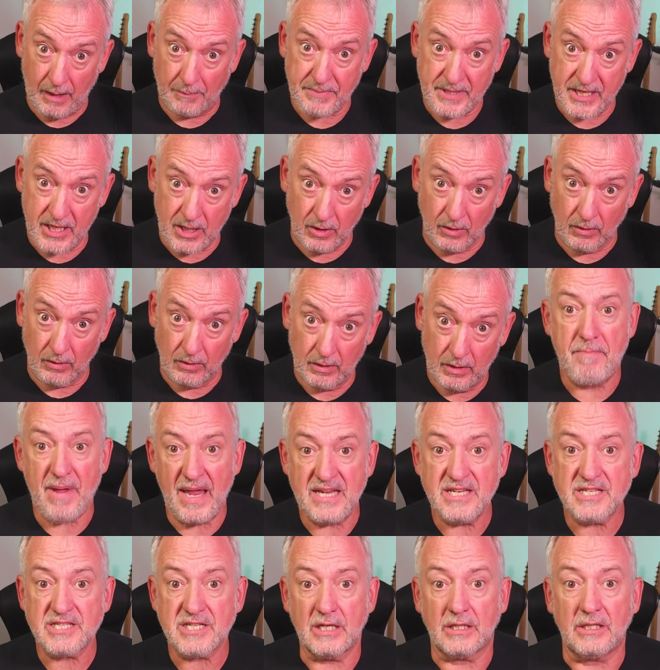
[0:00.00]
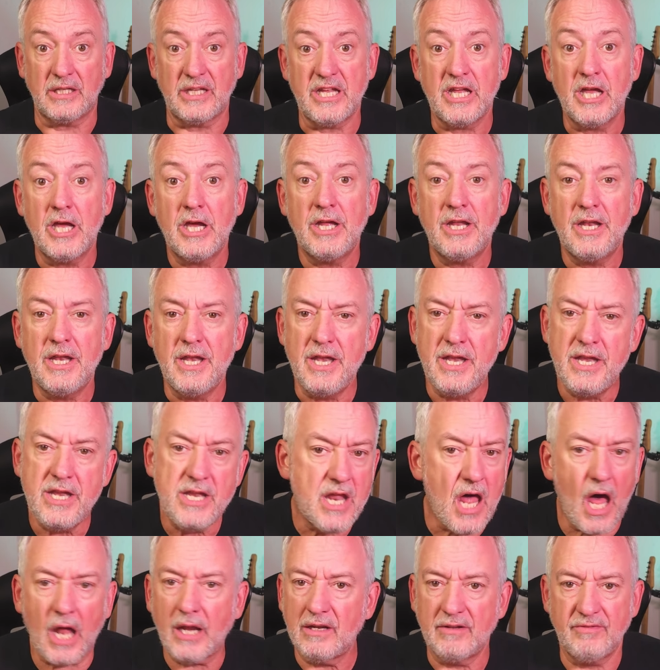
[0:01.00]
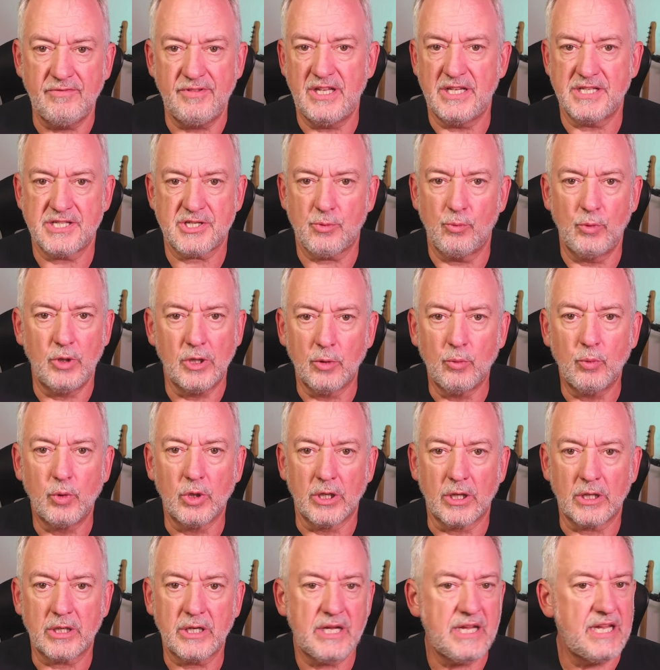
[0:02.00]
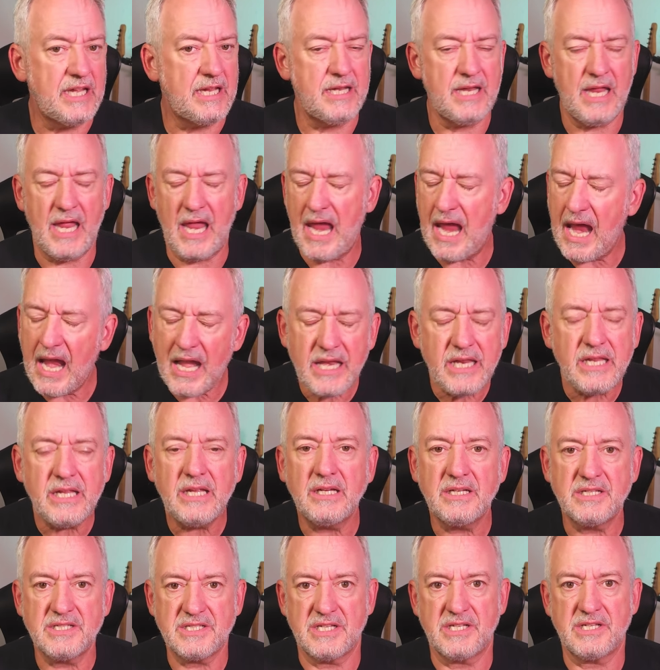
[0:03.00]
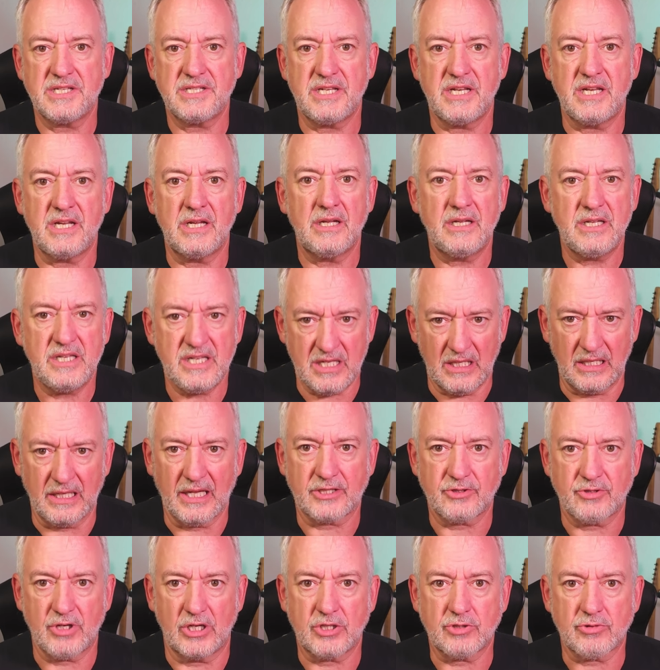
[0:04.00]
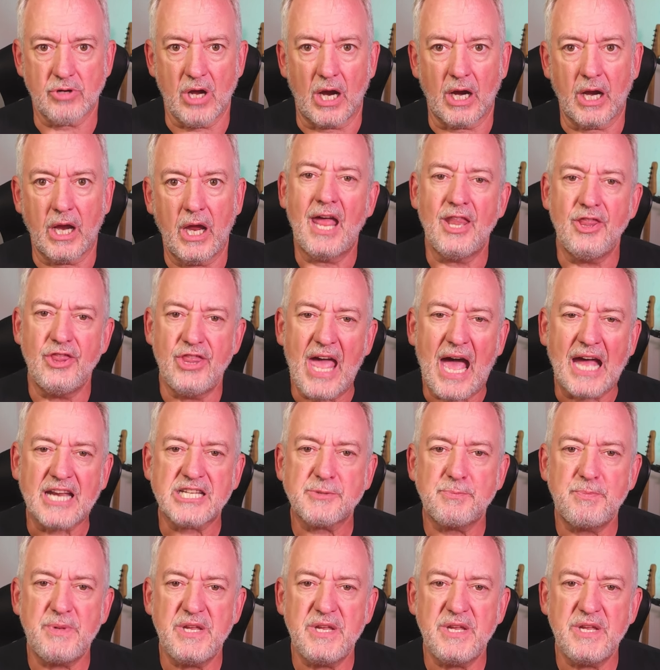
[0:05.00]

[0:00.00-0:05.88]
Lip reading: up here. Basically, none of this will work in any existing electric truck, and that's